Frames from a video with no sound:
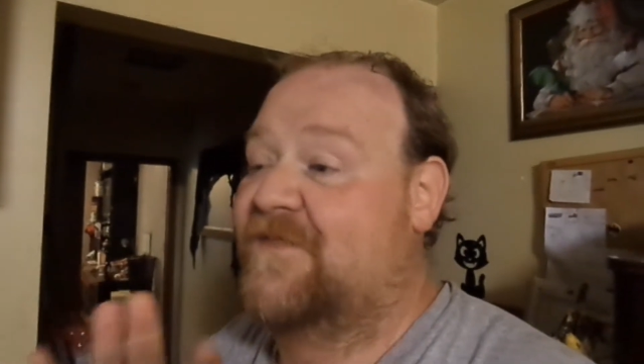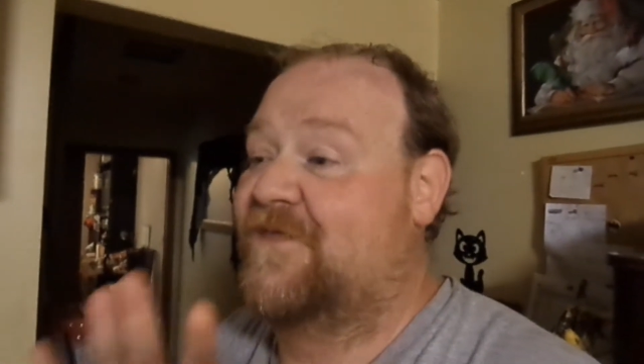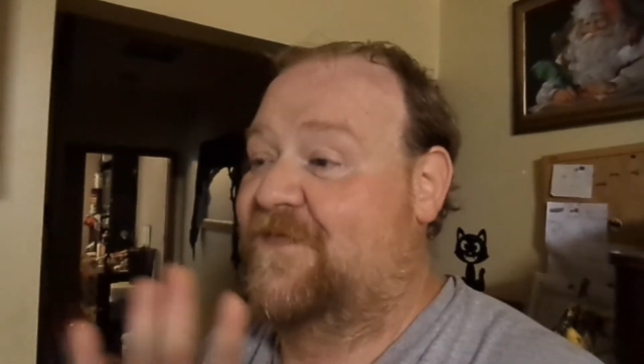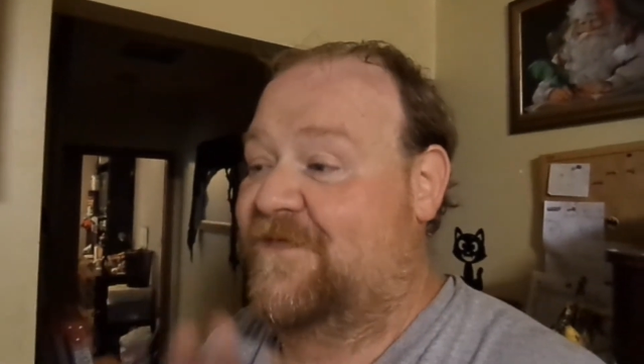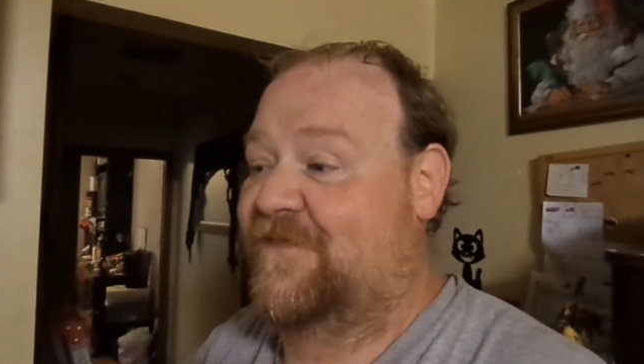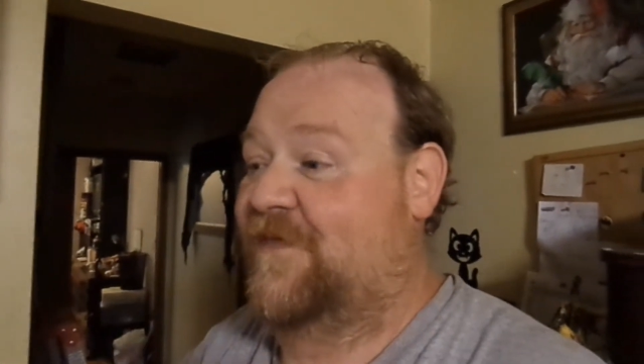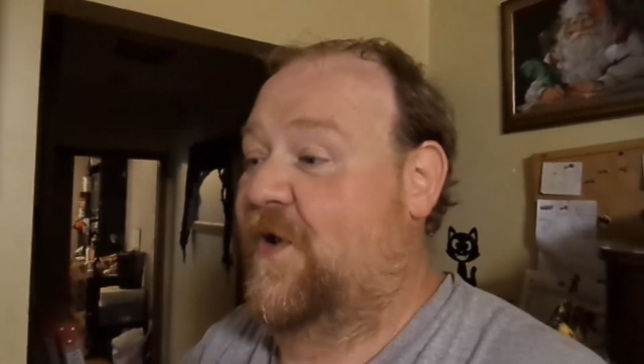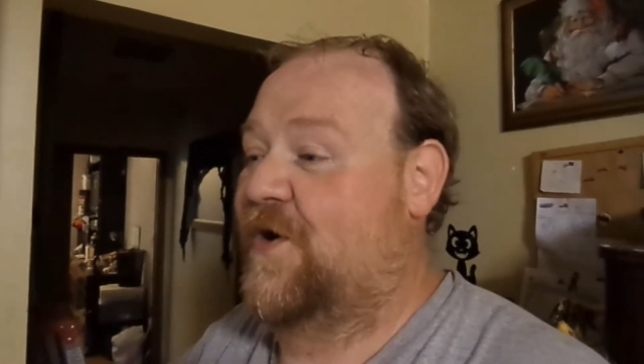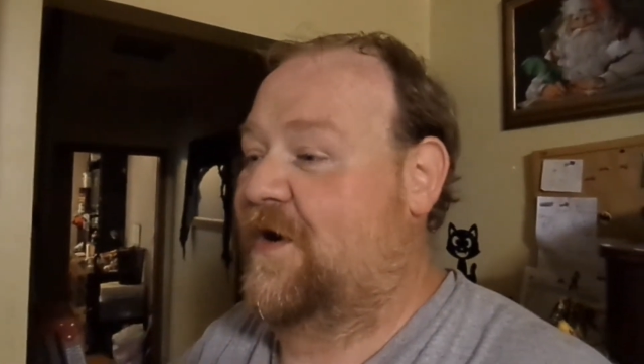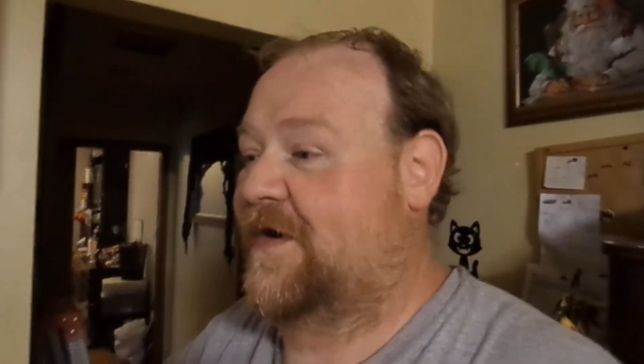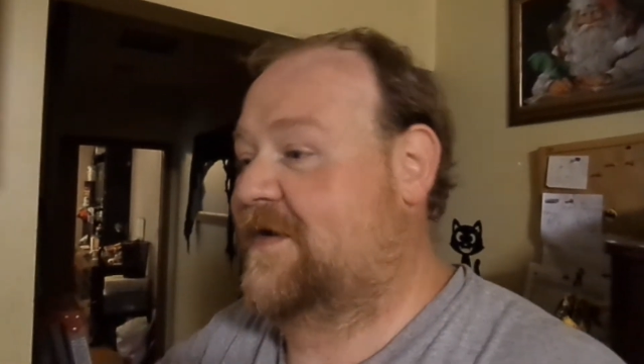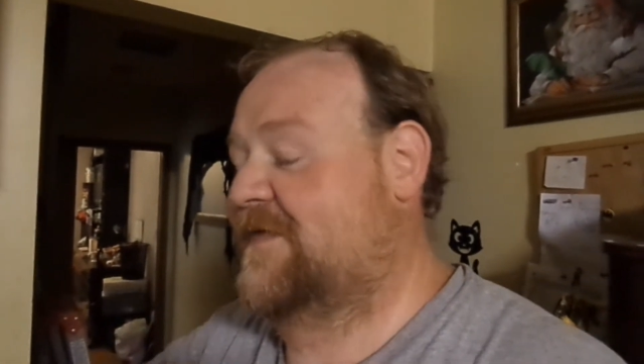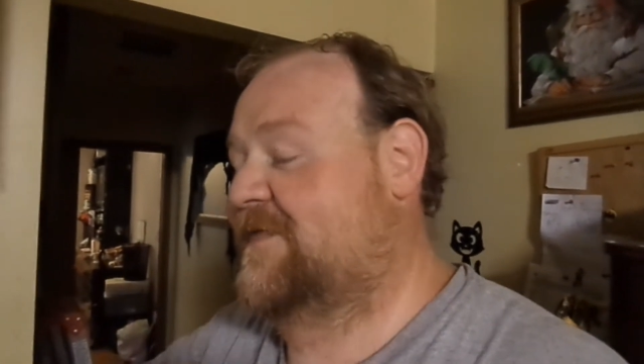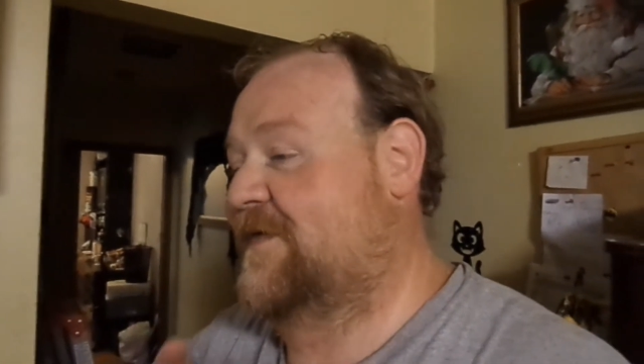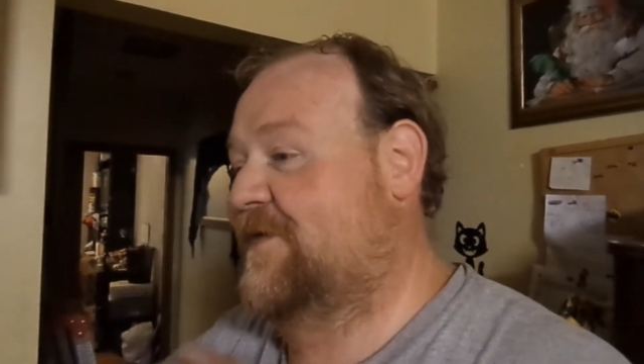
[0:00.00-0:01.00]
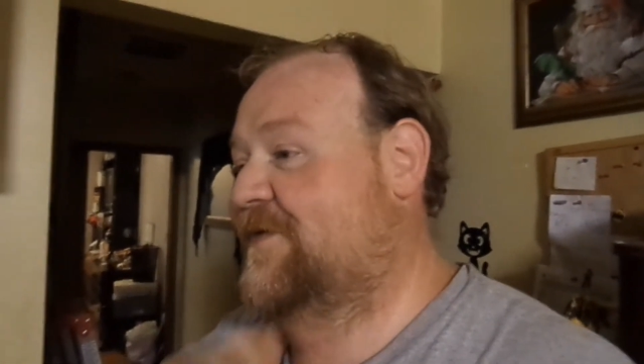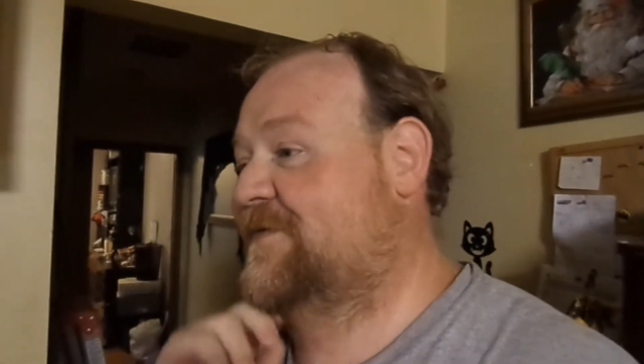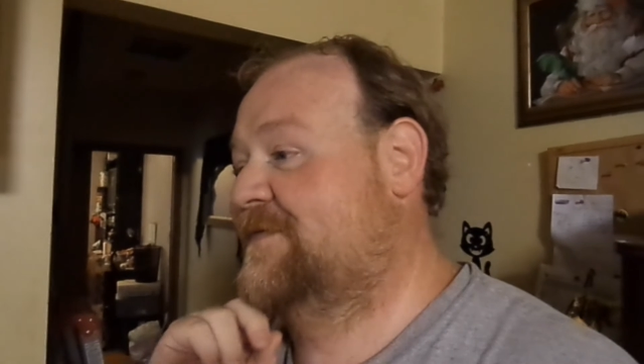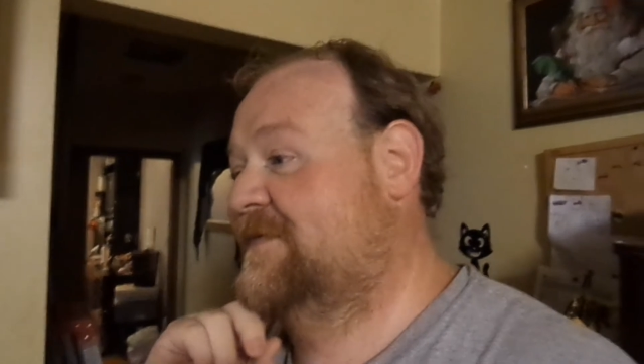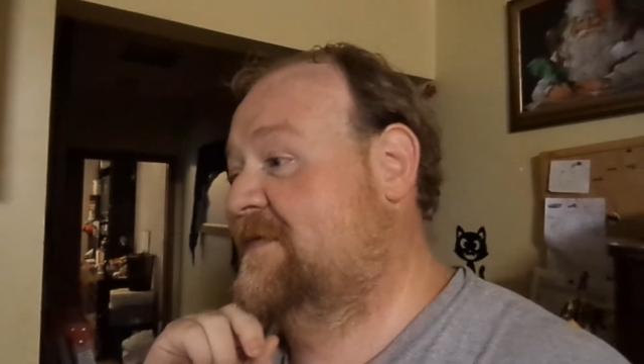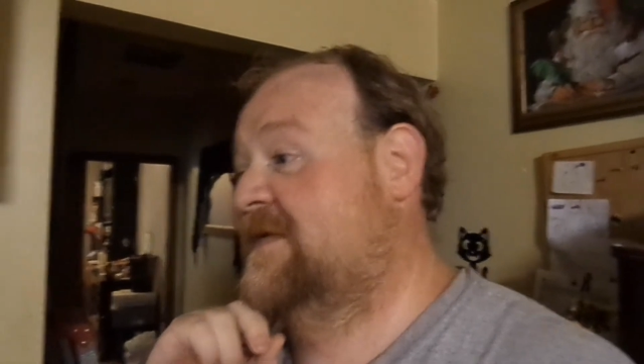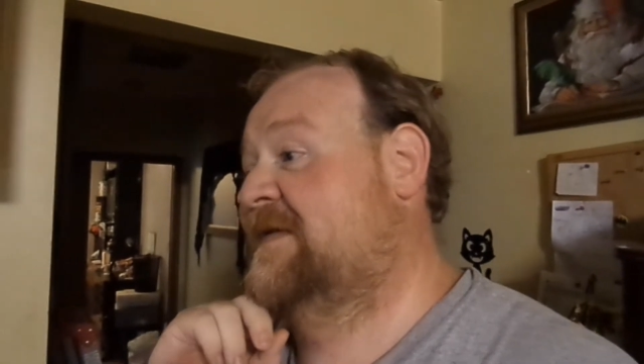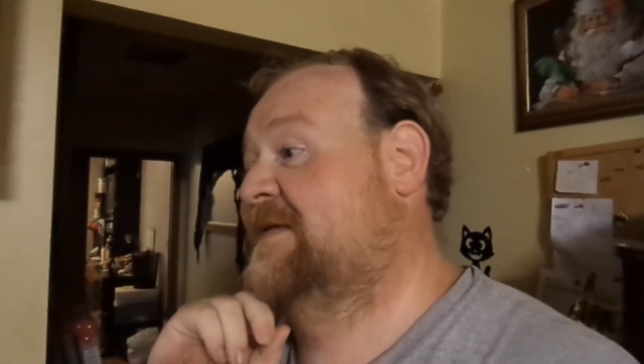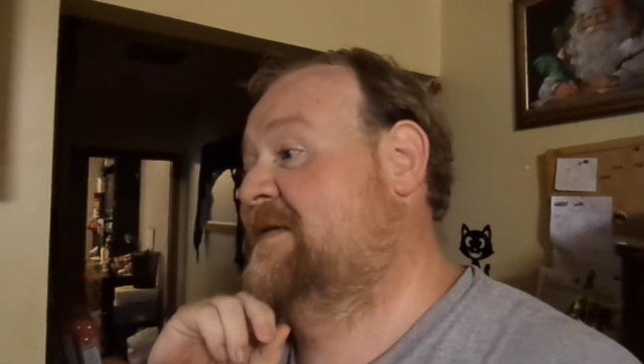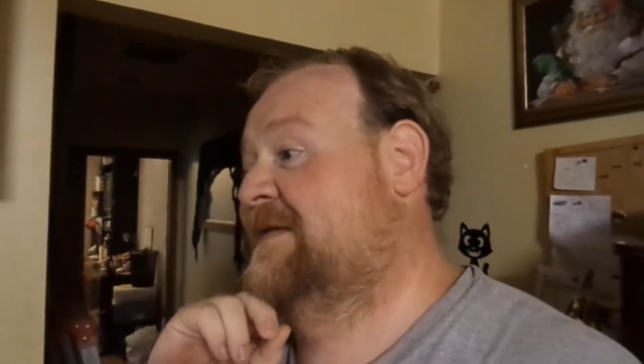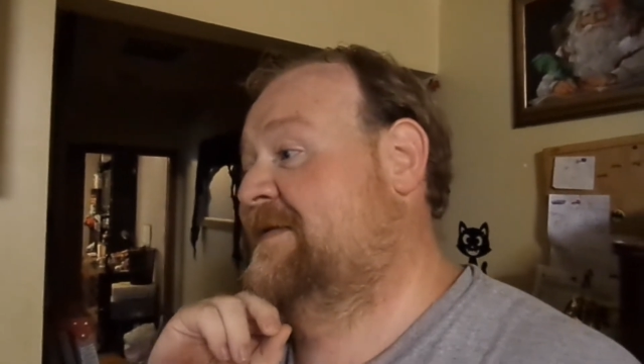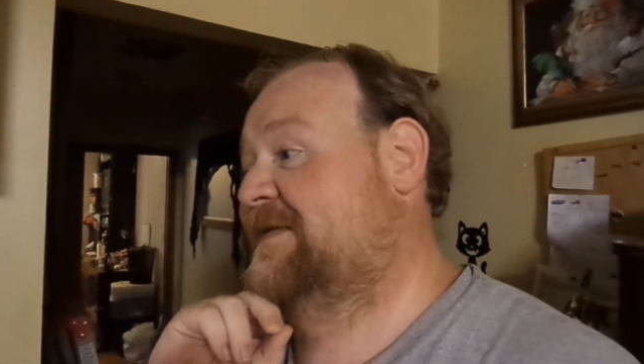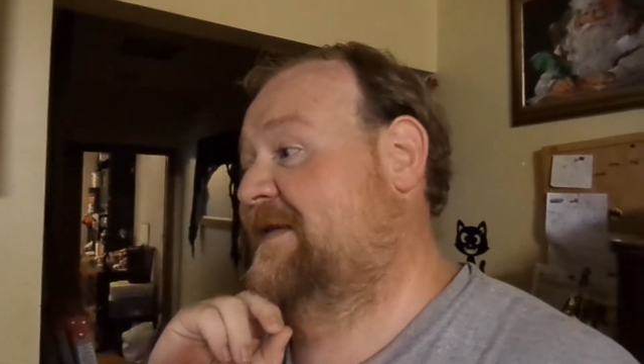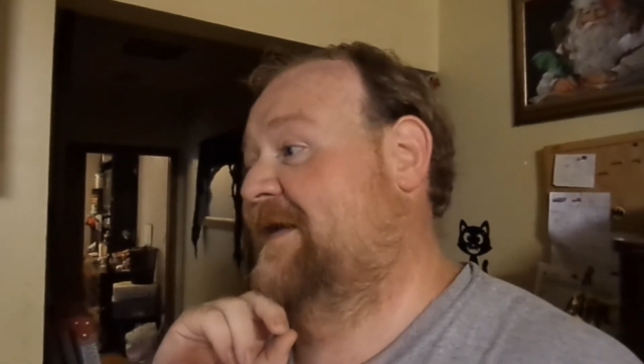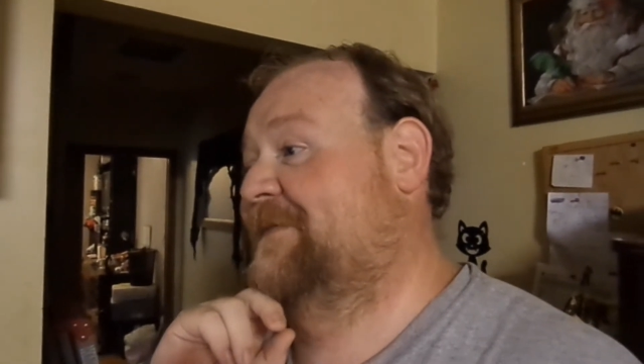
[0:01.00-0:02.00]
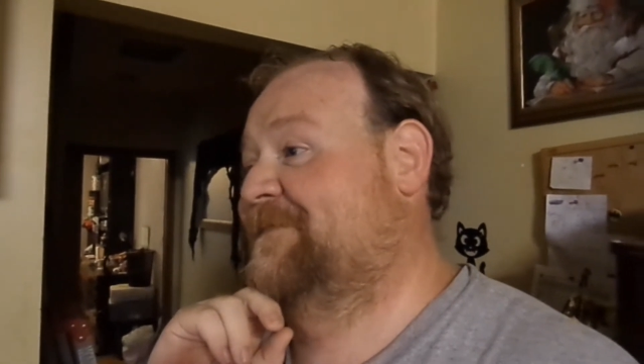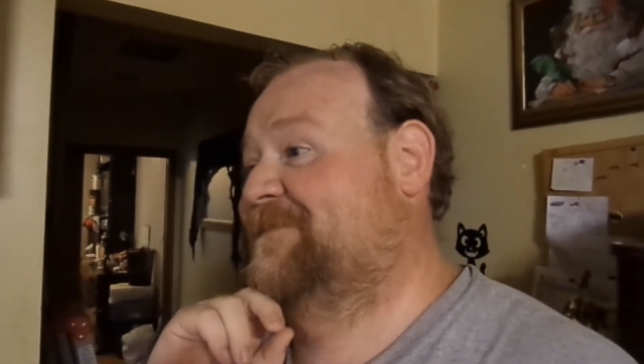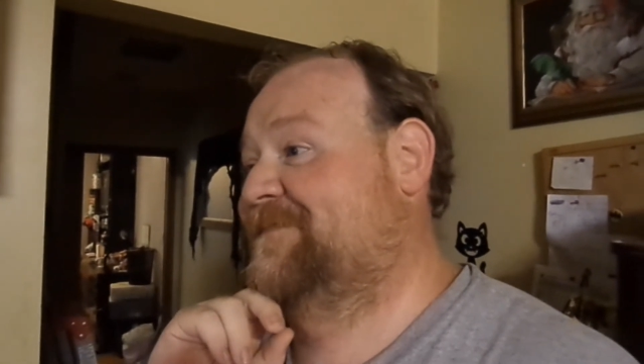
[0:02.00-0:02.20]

for the vlog. So, yeah.